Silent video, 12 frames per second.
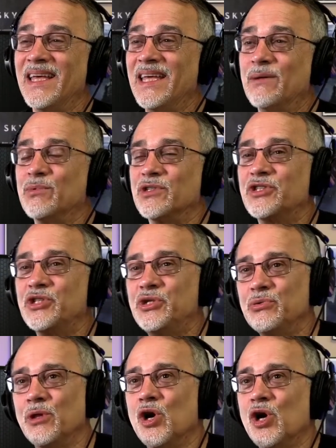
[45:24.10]
It was
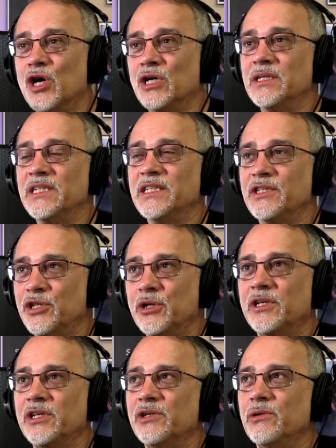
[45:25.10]
too long. It
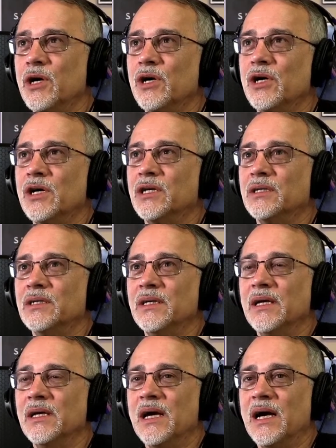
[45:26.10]
took too long.
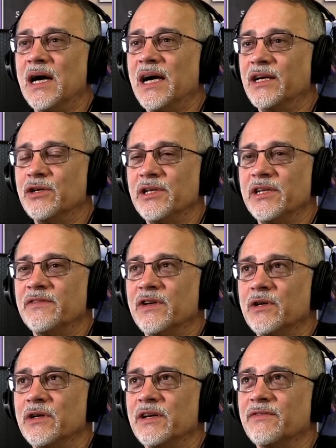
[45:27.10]
I couldn't
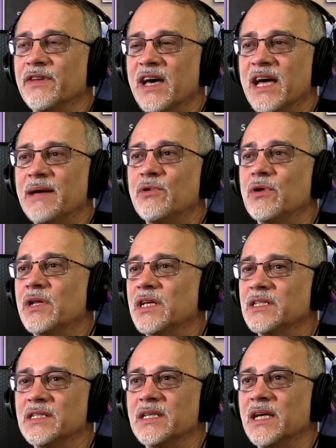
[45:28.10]
devote enough time to it
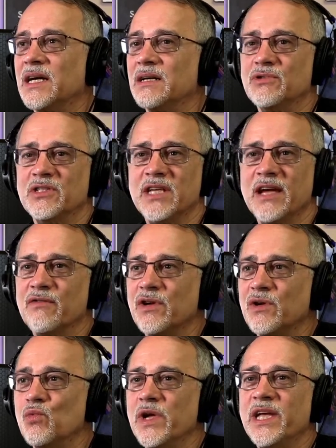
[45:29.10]
because it was
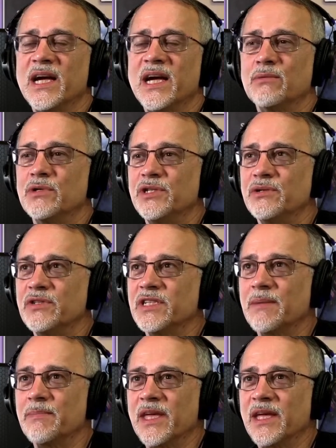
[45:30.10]
every week I would do
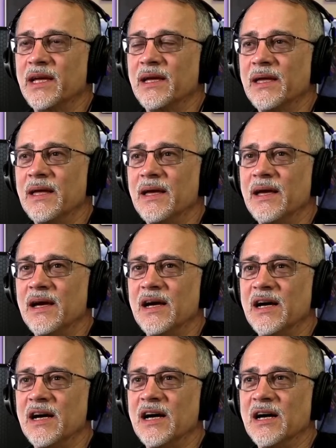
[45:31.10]
something.
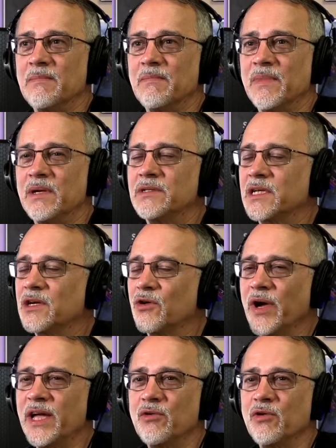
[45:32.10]
It was a
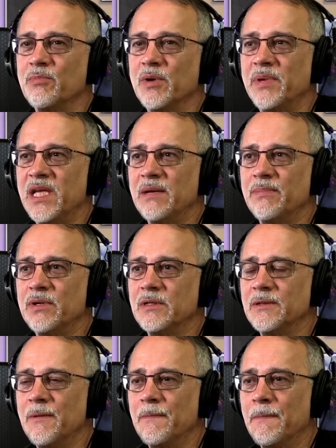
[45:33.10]
great group of people.